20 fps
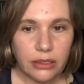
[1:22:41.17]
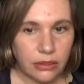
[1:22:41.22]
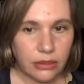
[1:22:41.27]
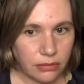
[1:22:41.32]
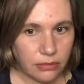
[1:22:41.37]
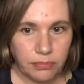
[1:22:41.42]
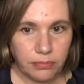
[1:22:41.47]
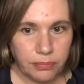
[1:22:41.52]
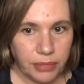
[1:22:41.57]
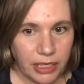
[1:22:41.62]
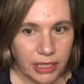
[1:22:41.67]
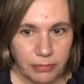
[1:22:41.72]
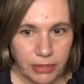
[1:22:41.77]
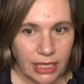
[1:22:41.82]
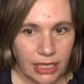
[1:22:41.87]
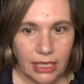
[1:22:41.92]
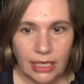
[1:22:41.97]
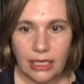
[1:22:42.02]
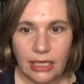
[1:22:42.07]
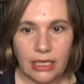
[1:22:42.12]

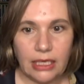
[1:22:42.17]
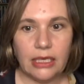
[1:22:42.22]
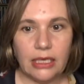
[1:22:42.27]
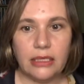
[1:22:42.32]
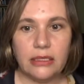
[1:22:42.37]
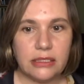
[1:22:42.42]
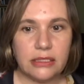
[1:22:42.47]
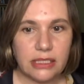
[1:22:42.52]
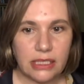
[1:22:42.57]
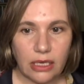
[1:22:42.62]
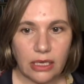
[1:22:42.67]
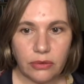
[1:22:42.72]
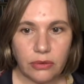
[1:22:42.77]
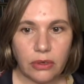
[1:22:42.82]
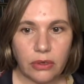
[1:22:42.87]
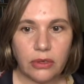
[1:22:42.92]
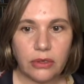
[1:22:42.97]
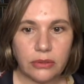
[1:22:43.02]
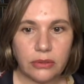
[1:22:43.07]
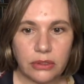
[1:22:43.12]
PPE and so
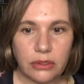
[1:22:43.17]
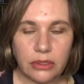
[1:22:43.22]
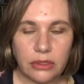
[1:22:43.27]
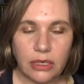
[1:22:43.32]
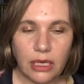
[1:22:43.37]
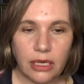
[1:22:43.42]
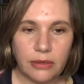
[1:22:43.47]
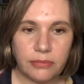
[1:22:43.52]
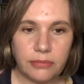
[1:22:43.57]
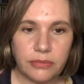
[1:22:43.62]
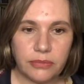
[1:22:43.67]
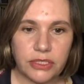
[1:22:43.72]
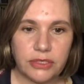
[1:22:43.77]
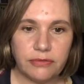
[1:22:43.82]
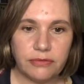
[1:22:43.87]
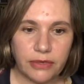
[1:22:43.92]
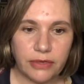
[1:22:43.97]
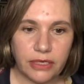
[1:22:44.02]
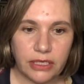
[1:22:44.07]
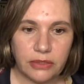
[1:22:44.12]
on. To
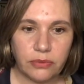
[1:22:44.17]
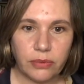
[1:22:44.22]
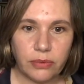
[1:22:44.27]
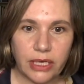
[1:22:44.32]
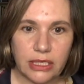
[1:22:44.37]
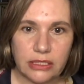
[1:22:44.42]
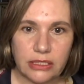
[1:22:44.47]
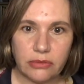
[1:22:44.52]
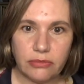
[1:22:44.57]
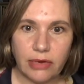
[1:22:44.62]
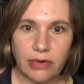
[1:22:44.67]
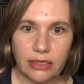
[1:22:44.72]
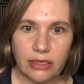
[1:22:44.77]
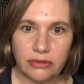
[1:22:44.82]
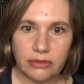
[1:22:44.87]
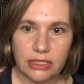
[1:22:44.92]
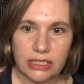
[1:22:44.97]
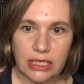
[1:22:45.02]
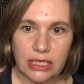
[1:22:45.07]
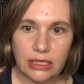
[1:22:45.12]
find ways
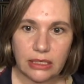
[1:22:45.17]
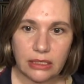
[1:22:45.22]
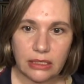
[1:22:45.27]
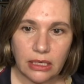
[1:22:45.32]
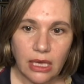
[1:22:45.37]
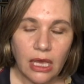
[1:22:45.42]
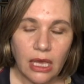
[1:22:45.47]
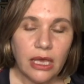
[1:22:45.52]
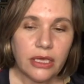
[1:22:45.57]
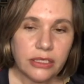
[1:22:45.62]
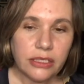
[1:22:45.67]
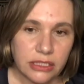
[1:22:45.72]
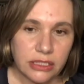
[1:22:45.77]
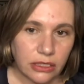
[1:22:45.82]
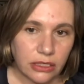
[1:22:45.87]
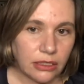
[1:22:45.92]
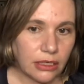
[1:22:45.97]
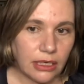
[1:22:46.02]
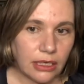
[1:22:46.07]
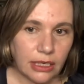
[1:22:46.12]
around it.
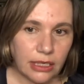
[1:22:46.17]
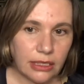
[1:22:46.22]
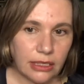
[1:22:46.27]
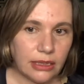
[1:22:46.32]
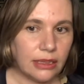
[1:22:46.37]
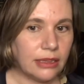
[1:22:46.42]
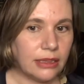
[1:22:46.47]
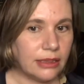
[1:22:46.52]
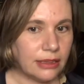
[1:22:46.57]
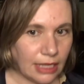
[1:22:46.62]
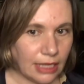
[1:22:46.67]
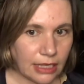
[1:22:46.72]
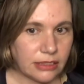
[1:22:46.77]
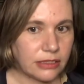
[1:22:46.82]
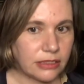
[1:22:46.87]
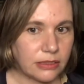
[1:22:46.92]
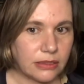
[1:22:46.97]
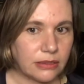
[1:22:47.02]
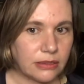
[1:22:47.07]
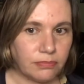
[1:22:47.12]
Certainly that's
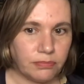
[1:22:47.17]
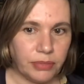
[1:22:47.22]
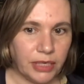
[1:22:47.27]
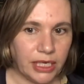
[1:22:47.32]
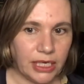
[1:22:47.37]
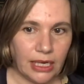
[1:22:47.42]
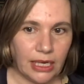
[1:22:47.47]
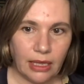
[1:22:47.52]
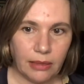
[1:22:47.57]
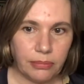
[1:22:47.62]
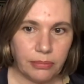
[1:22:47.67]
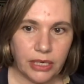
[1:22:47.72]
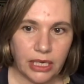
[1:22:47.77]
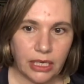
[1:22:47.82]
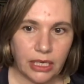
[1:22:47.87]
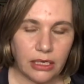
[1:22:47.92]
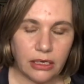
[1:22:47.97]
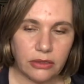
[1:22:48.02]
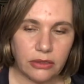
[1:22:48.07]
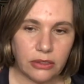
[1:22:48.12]
been happening
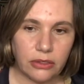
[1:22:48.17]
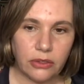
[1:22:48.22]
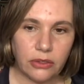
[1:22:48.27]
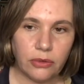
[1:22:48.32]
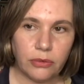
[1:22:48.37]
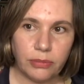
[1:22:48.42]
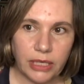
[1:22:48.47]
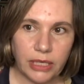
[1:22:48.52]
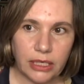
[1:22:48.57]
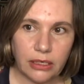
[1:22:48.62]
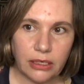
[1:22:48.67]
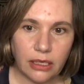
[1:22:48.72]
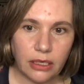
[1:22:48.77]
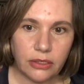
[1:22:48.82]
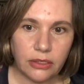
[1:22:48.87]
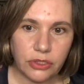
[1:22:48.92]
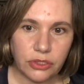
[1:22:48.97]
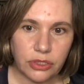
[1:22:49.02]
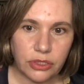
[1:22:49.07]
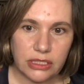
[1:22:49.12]
in other European
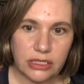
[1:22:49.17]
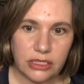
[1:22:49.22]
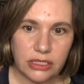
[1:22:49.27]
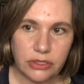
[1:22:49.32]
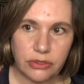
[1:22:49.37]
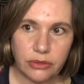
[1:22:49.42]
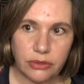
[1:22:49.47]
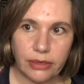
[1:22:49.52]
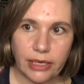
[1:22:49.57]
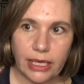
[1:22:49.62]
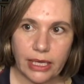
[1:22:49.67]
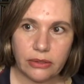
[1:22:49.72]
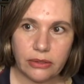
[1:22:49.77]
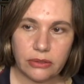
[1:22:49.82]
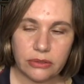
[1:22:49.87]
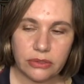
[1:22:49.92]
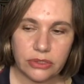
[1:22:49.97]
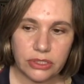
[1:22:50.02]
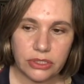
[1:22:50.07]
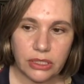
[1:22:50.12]
countries
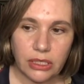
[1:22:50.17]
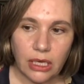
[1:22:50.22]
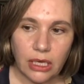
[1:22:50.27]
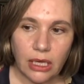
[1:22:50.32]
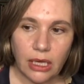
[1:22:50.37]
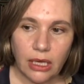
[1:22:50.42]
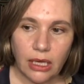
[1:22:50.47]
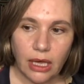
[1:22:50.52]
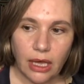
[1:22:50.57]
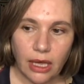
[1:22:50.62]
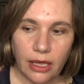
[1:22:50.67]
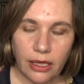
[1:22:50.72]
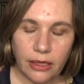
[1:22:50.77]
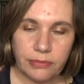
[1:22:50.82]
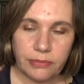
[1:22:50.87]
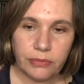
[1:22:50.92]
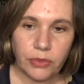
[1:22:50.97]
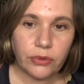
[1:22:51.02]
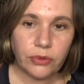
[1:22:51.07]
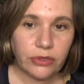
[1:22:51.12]
throughout,
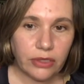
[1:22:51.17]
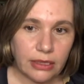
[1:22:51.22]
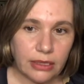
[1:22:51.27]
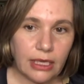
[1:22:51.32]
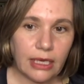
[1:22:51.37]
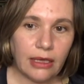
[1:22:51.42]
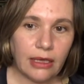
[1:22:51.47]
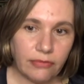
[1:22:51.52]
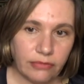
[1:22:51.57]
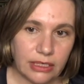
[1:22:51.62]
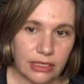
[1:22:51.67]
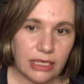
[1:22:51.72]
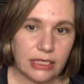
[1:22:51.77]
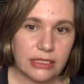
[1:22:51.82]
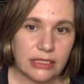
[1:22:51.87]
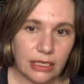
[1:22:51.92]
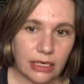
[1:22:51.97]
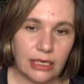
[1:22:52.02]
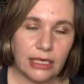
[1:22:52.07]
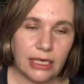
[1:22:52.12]
although they haven't
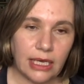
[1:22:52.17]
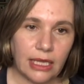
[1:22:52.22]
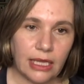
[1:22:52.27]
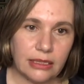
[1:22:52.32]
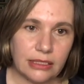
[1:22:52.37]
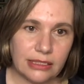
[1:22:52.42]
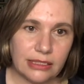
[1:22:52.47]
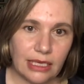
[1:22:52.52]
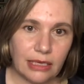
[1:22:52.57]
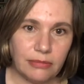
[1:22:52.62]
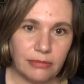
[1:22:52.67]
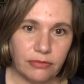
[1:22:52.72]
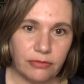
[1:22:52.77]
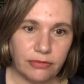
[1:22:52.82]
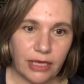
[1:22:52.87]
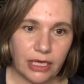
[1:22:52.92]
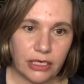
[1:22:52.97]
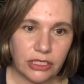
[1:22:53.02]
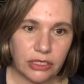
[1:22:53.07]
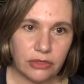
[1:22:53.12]
necessarily had the same
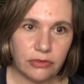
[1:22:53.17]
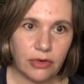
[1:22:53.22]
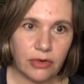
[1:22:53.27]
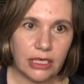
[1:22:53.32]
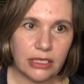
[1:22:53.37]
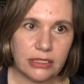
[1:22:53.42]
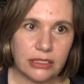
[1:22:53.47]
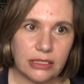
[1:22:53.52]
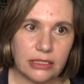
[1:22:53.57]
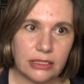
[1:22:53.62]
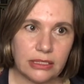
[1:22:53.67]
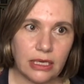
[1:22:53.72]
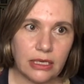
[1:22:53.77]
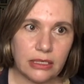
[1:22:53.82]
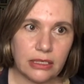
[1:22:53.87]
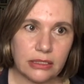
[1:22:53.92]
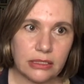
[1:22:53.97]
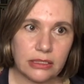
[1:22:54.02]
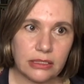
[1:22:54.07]
infection rates as us.